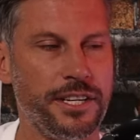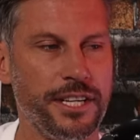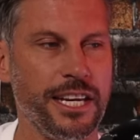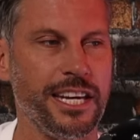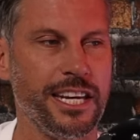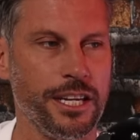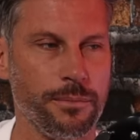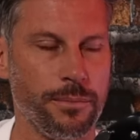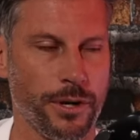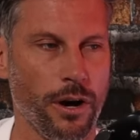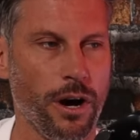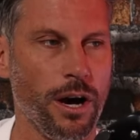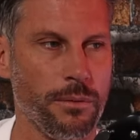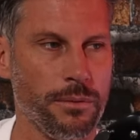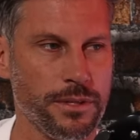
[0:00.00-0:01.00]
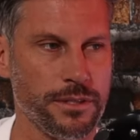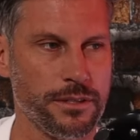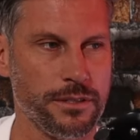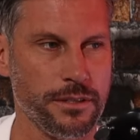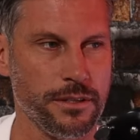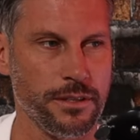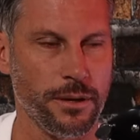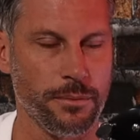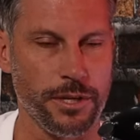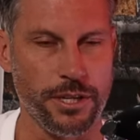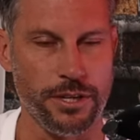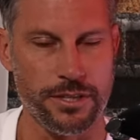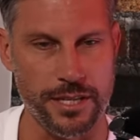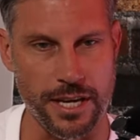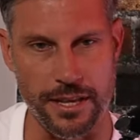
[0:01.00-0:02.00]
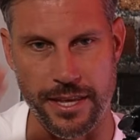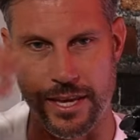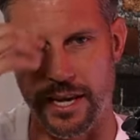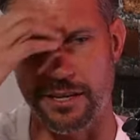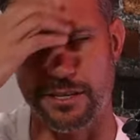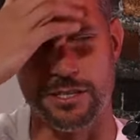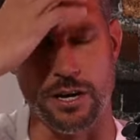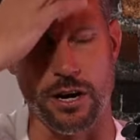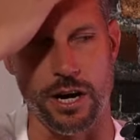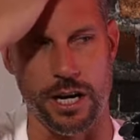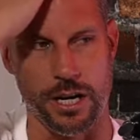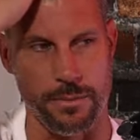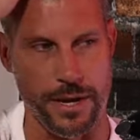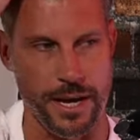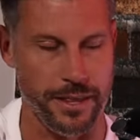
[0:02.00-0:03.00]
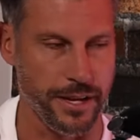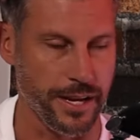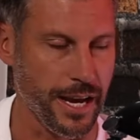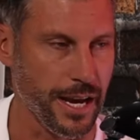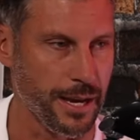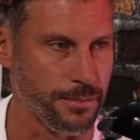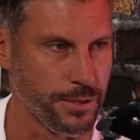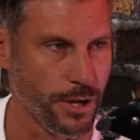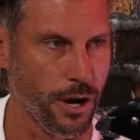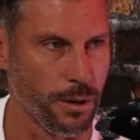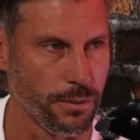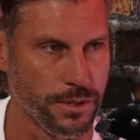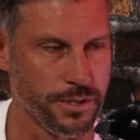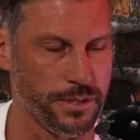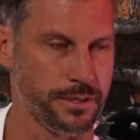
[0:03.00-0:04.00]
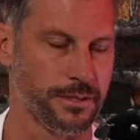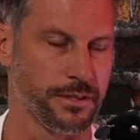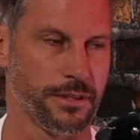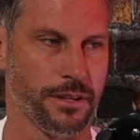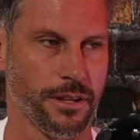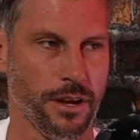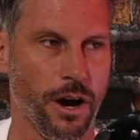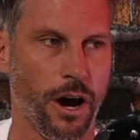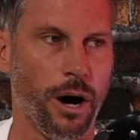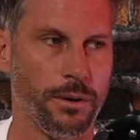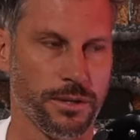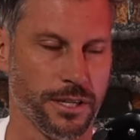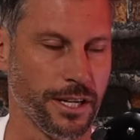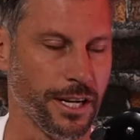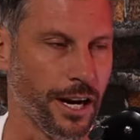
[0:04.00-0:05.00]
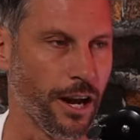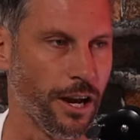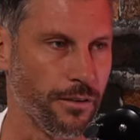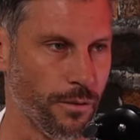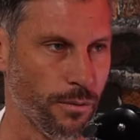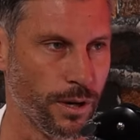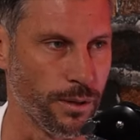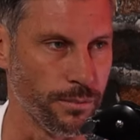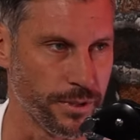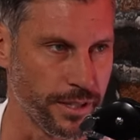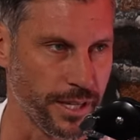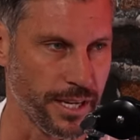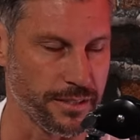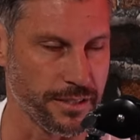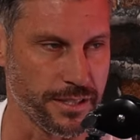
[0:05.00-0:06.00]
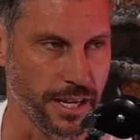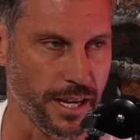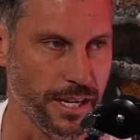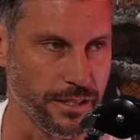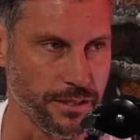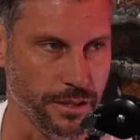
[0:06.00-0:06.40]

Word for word: did, but I was. I mean, you say the anxiety about the names. I was, I was a little overwhelmed at that stage.